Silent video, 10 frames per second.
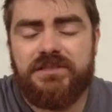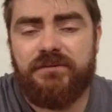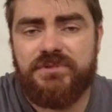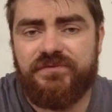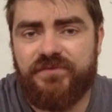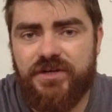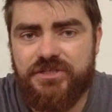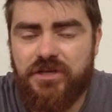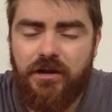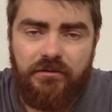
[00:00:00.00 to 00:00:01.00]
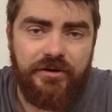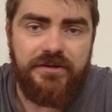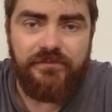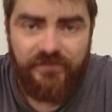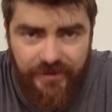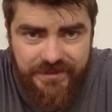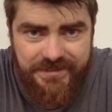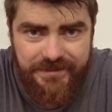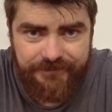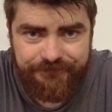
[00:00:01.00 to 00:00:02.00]
So that was the first car I
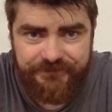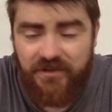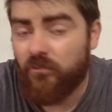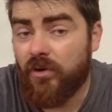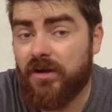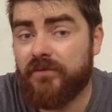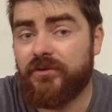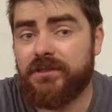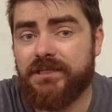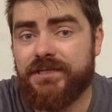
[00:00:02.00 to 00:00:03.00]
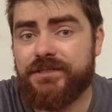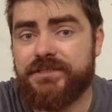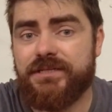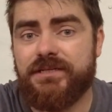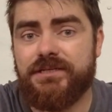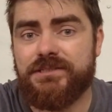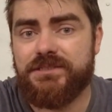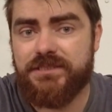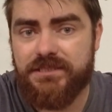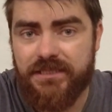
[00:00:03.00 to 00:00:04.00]
converted. And what have I learned
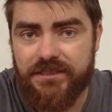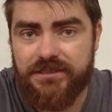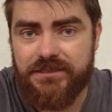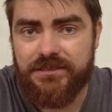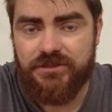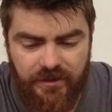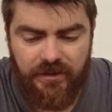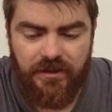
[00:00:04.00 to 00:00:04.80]
since?